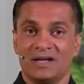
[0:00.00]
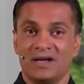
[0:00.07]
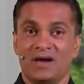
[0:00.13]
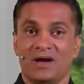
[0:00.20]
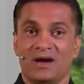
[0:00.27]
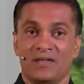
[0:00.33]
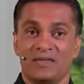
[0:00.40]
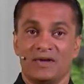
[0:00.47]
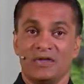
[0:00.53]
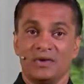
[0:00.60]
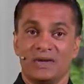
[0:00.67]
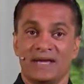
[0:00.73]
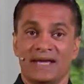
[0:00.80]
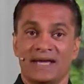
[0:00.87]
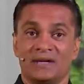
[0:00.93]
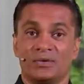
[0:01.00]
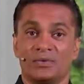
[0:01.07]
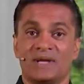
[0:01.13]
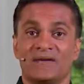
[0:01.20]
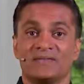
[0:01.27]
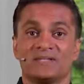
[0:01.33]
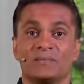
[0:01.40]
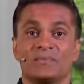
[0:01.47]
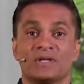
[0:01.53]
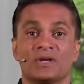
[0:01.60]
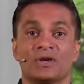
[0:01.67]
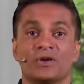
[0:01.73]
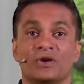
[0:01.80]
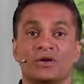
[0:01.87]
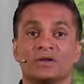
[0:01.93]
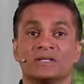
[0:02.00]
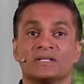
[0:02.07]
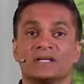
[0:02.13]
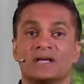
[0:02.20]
On the other hand, we have something called